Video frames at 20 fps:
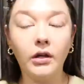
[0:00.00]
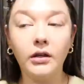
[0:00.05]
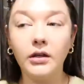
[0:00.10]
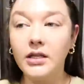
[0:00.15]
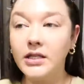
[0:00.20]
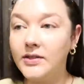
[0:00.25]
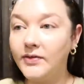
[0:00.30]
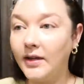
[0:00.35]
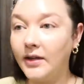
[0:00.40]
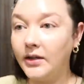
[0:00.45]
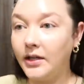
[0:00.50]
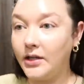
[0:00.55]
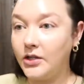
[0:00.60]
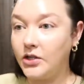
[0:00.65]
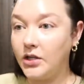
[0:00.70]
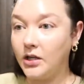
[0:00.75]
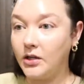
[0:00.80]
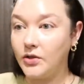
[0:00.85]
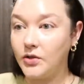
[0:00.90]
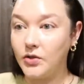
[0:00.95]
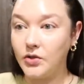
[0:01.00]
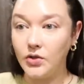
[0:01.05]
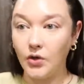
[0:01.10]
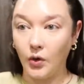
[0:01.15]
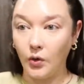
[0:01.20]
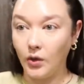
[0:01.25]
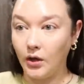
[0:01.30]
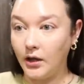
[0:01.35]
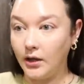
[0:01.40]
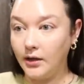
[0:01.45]
This foundation is
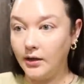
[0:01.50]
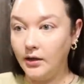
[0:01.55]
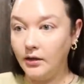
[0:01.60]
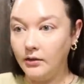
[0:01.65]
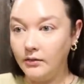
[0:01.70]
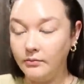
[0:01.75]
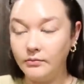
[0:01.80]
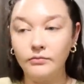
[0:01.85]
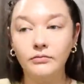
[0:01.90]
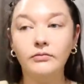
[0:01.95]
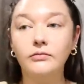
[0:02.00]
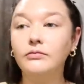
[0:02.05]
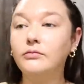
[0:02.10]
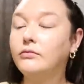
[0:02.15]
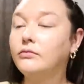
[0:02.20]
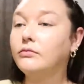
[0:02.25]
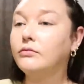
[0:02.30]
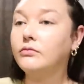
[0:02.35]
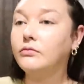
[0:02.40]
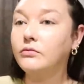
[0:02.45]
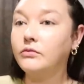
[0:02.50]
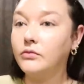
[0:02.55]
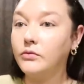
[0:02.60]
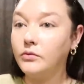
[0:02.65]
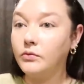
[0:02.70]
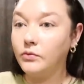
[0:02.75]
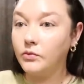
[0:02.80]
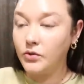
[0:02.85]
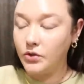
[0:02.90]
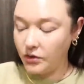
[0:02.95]
so good.
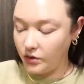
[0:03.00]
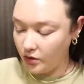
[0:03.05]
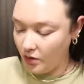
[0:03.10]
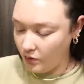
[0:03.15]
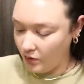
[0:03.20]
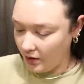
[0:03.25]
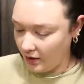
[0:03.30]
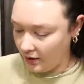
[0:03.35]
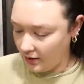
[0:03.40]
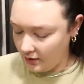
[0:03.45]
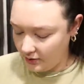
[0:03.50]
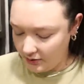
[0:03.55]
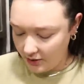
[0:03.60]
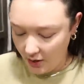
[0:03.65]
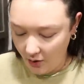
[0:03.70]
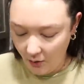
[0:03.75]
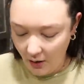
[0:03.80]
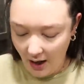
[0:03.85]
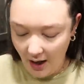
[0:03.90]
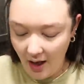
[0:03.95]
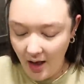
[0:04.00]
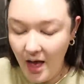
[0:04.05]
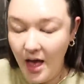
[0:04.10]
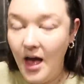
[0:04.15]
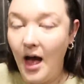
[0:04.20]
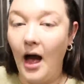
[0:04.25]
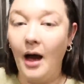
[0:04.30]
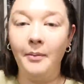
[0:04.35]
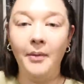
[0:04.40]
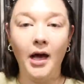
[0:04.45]
So good. So
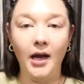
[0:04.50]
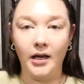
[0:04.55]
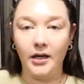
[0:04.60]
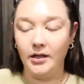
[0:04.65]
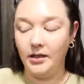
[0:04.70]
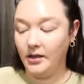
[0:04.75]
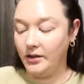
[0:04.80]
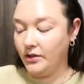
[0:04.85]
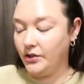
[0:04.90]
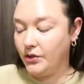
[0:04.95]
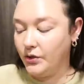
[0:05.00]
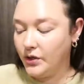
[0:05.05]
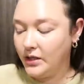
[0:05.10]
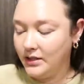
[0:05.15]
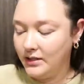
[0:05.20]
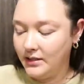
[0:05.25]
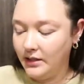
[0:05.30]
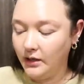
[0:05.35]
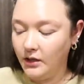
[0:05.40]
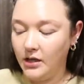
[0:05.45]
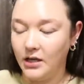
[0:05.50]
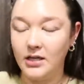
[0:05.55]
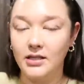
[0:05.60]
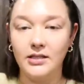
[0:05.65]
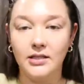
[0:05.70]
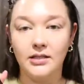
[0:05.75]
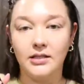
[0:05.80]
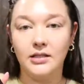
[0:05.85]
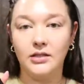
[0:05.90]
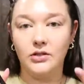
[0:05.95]
I'm not going to do concealer
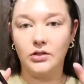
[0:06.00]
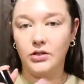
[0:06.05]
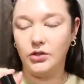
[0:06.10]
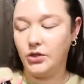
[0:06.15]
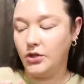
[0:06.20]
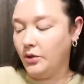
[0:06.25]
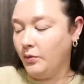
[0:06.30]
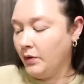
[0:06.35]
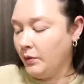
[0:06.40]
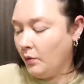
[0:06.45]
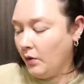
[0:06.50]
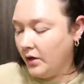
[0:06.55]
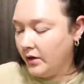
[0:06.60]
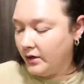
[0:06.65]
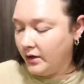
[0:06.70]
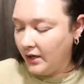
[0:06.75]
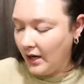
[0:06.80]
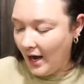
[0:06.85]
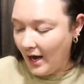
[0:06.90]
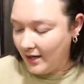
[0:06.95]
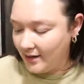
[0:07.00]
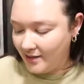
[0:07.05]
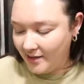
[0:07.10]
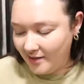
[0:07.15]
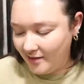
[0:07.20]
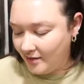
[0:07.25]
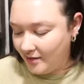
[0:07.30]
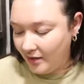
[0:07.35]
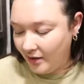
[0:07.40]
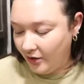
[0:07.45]
because this is the two-in-one. It has
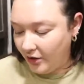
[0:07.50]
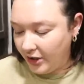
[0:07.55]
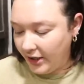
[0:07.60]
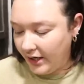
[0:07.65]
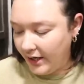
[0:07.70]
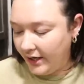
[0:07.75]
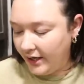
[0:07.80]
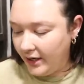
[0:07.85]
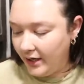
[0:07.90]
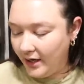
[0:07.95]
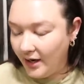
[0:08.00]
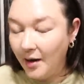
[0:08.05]
concealer in it.